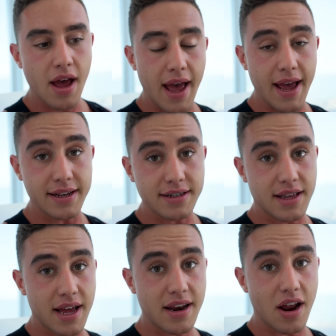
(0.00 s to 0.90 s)
And
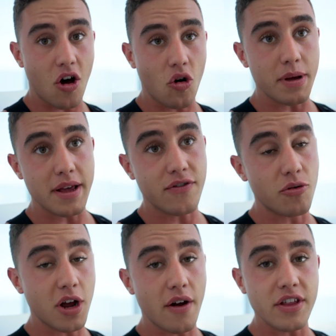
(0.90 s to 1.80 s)
then I'll be
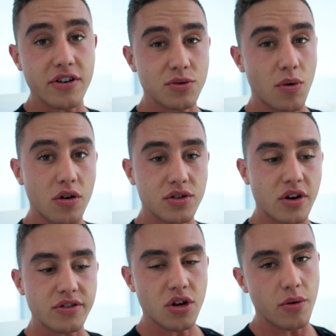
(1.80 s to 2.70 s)
filming over there as well,
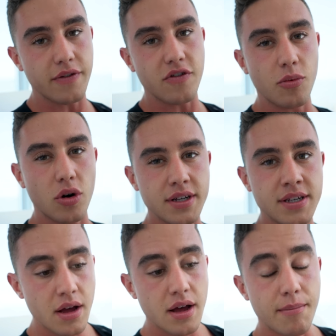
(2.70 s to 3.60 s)
so just going with a few
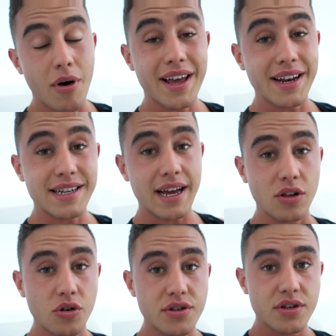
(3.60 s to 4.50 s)
boys. Might get a tad
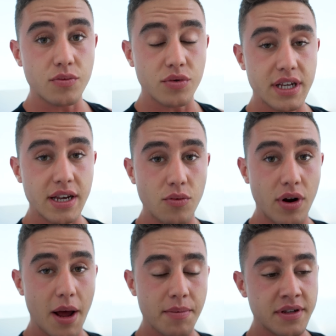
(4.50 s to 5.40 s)
loose, we'll see
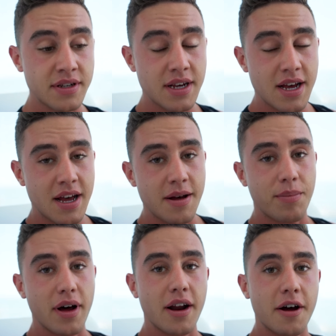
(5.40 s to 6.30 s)
what happens.
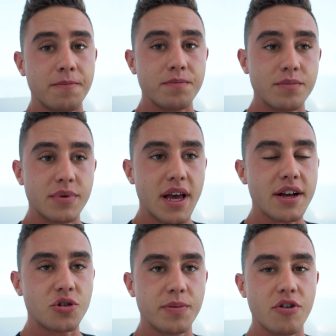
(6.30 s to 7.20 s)
But, um, but yeah,
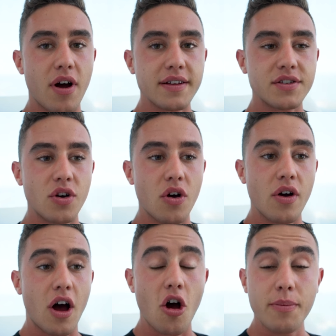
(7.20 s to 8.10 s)
it should be great. So
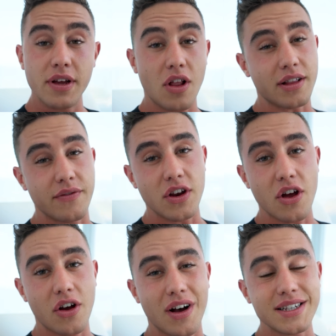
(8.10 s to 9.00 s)
I hope you liked the
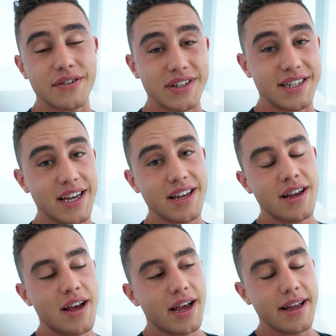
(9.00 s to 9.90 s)
video, guys. If you did,
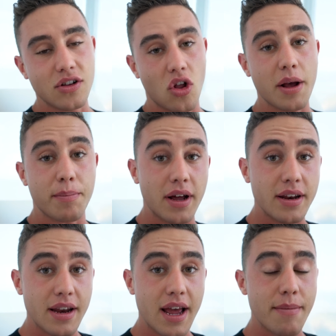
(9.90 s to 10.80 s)
hit the like
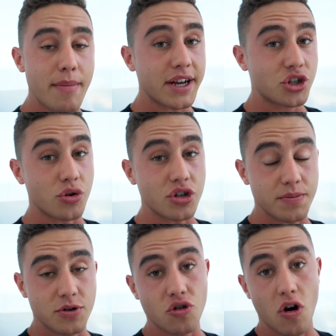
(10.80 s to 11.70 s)
button and make sure you
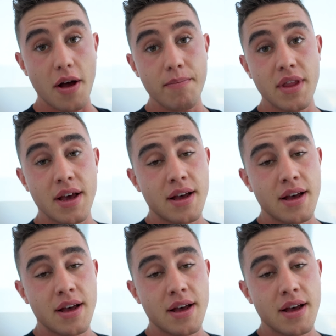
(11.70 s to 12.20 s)
subscribe